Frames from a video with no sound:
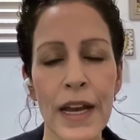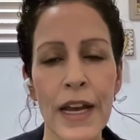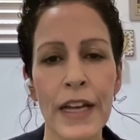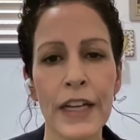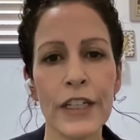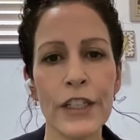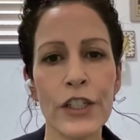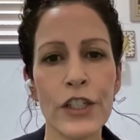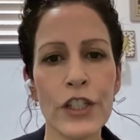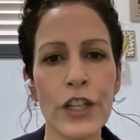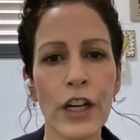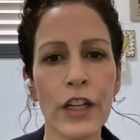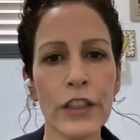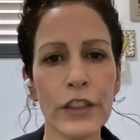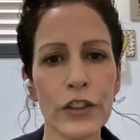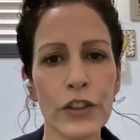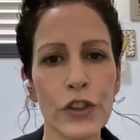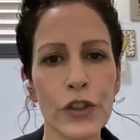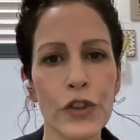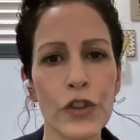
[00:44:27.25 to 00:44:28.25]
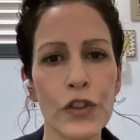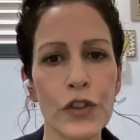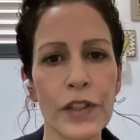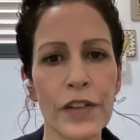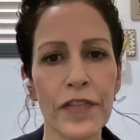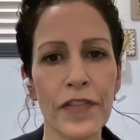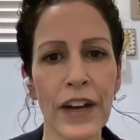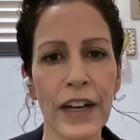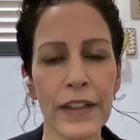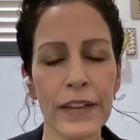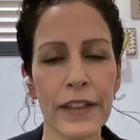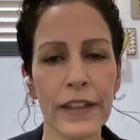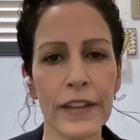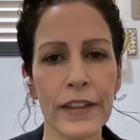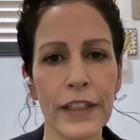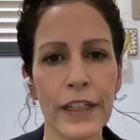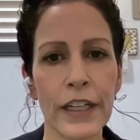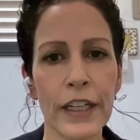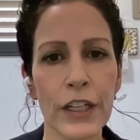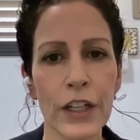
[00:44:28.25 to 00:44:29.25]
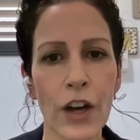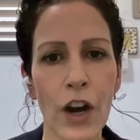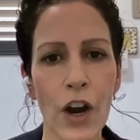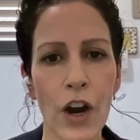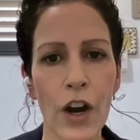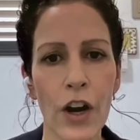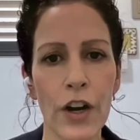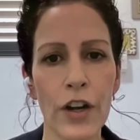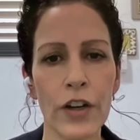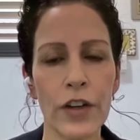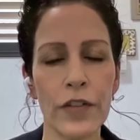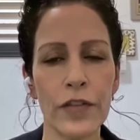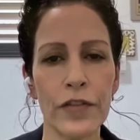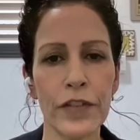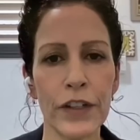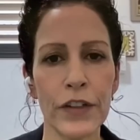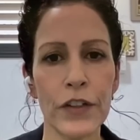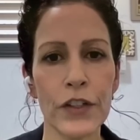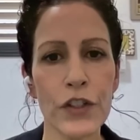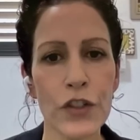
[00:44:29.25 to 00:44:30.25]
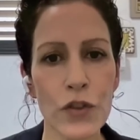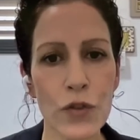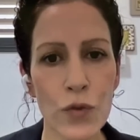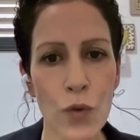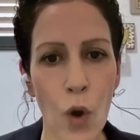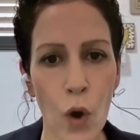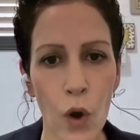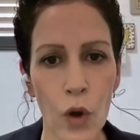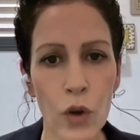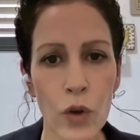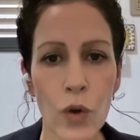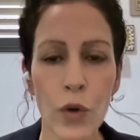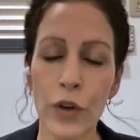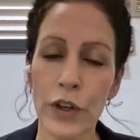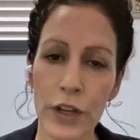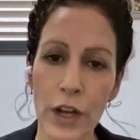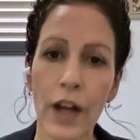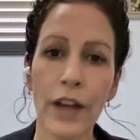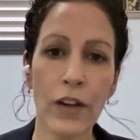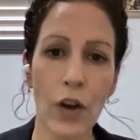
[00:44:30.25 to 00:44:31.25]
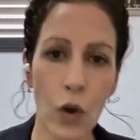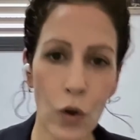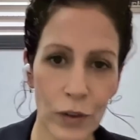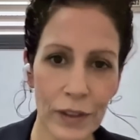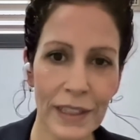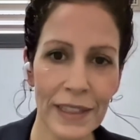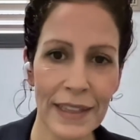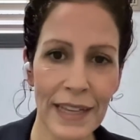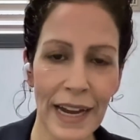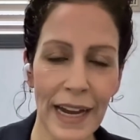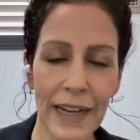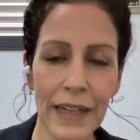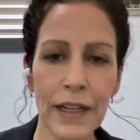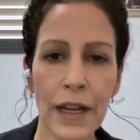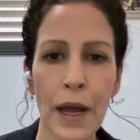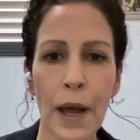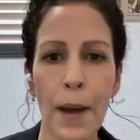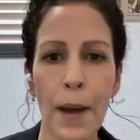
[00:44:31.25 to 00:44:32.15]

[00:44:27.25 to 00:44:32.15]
is not due to the fact that they are very strong, or not only that,